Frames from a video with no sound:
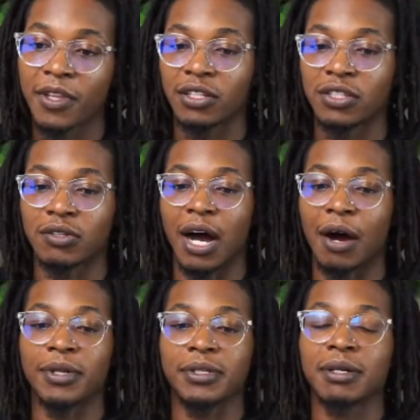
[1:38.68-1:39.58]
So I
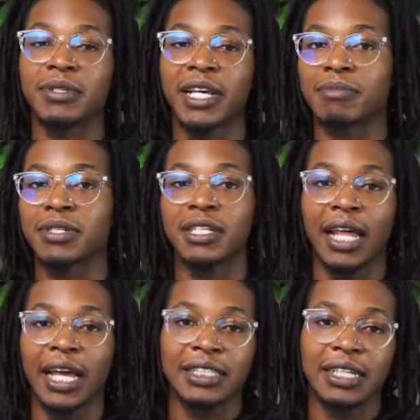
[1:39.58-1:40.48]
would sometimes still
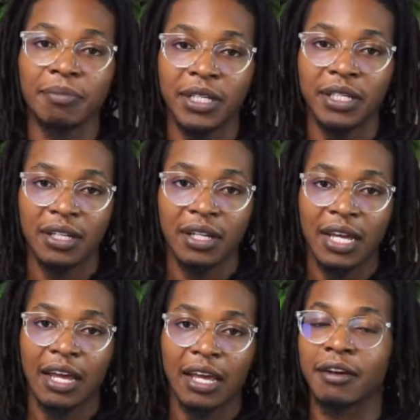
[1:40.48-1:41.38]
accept it
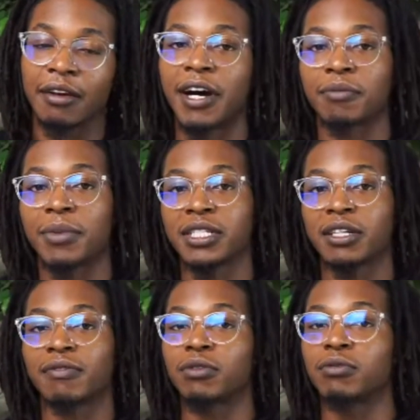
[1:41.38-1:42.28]
and then found
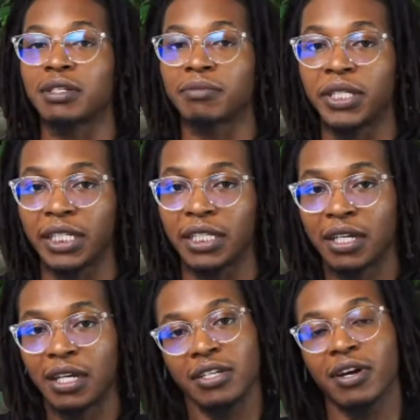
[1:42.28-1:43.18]
myself losing money.
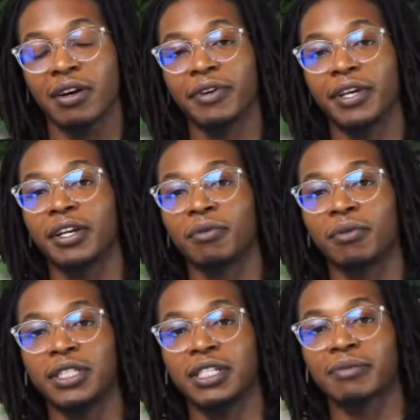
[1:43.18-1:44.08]
So I figured it
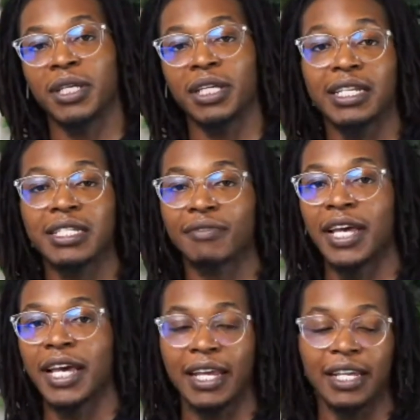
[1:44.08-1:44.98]
would just be less of a
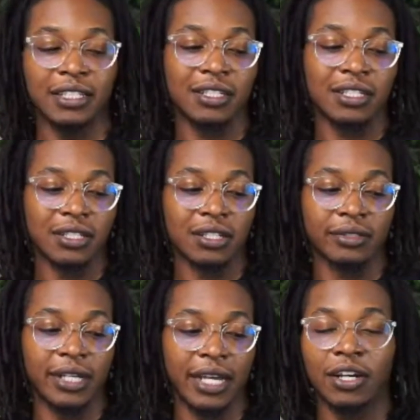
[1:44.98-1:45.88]
headache to just
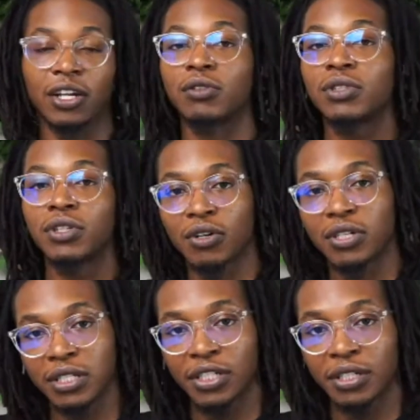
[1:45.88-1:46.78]
include the
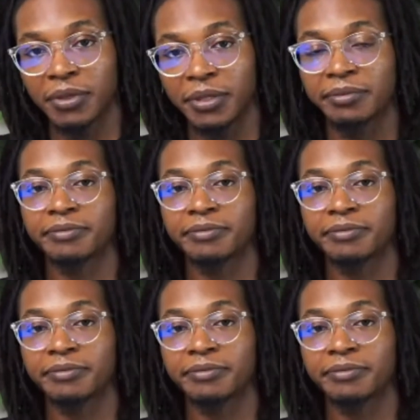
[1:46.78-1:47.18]
cost of shipping